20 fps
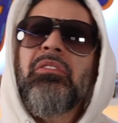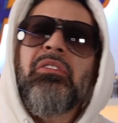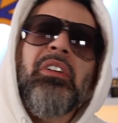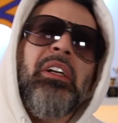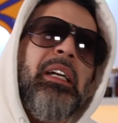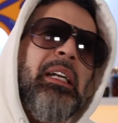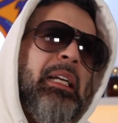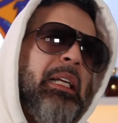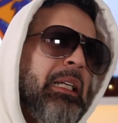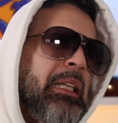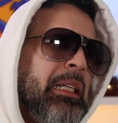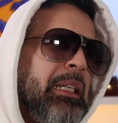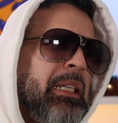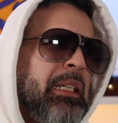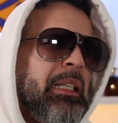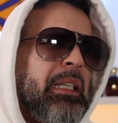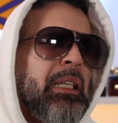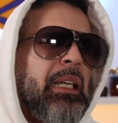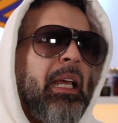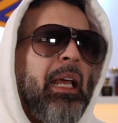
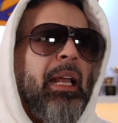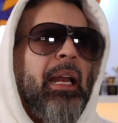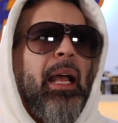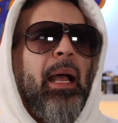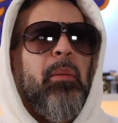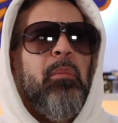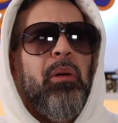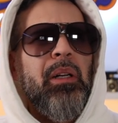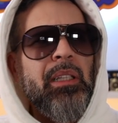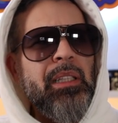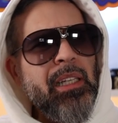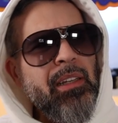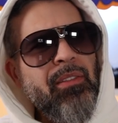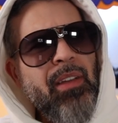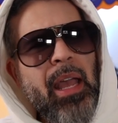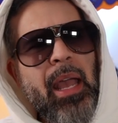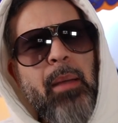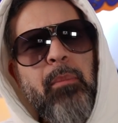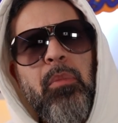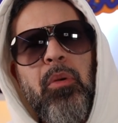vanillic, and I believe
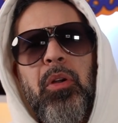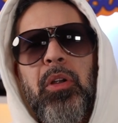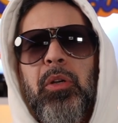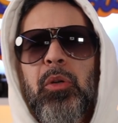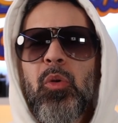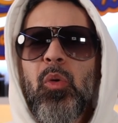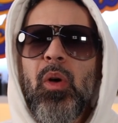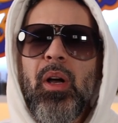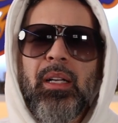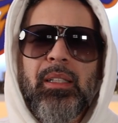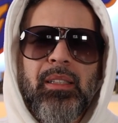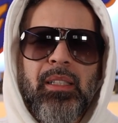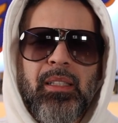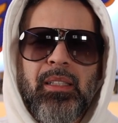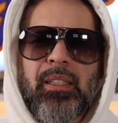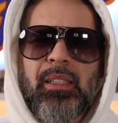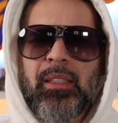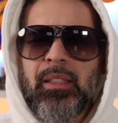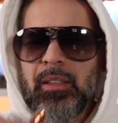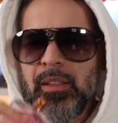ambery
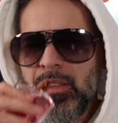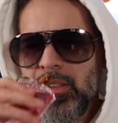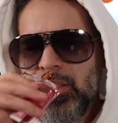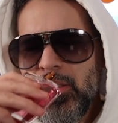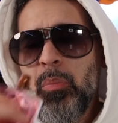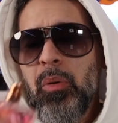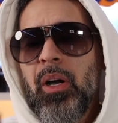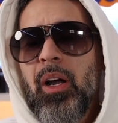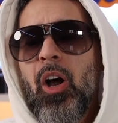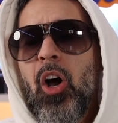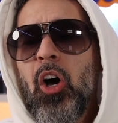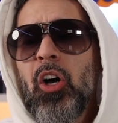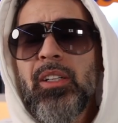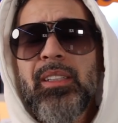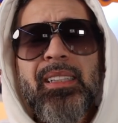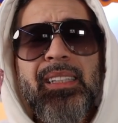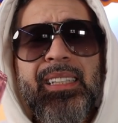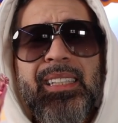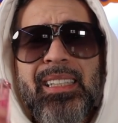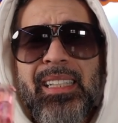nuances in this. But on
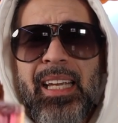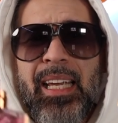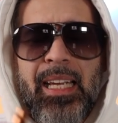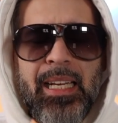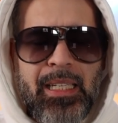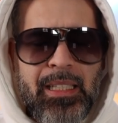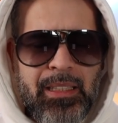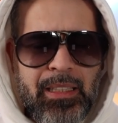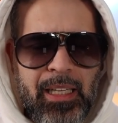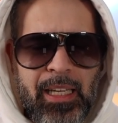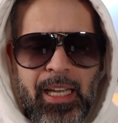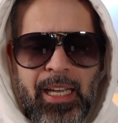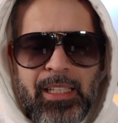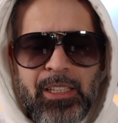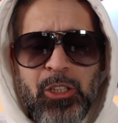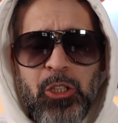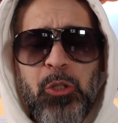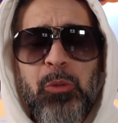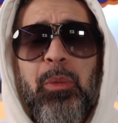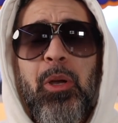skin,
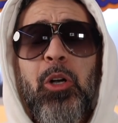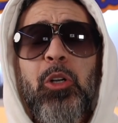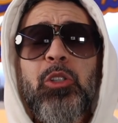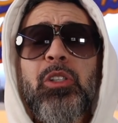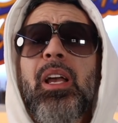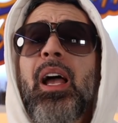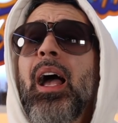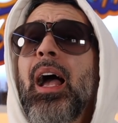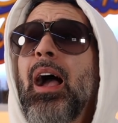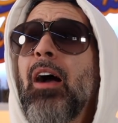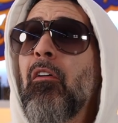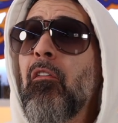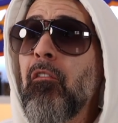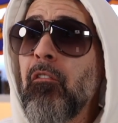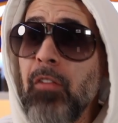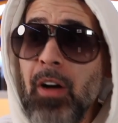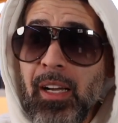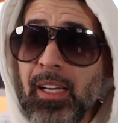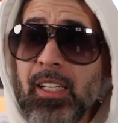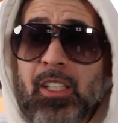it smells
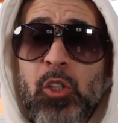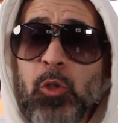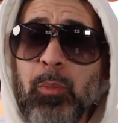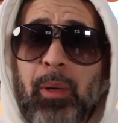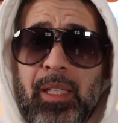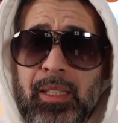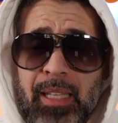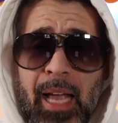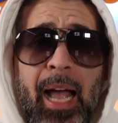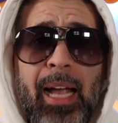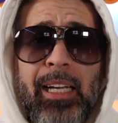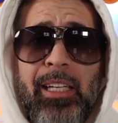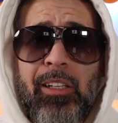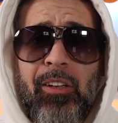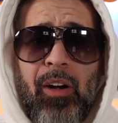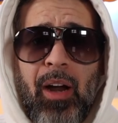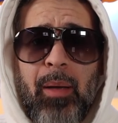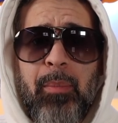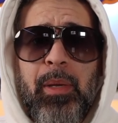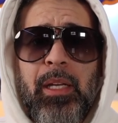fucking
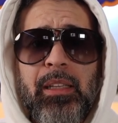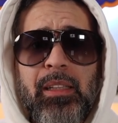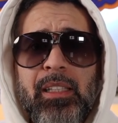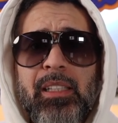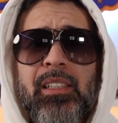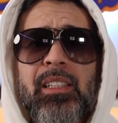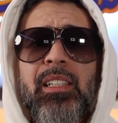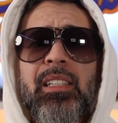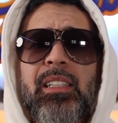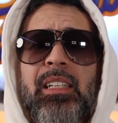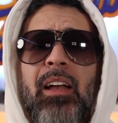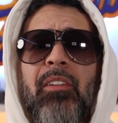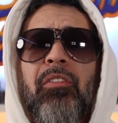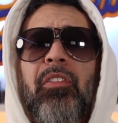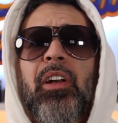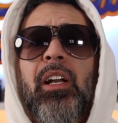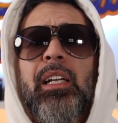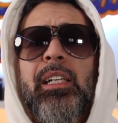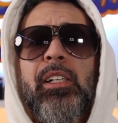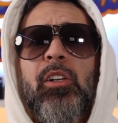spectacular. I mean, this is
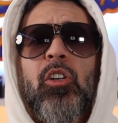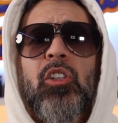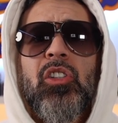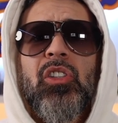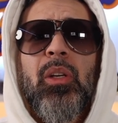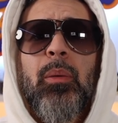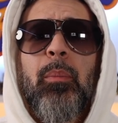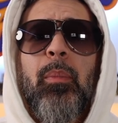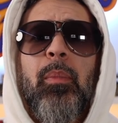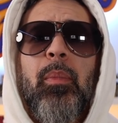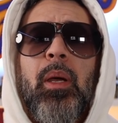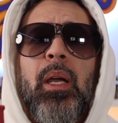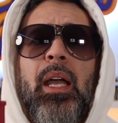definitely on some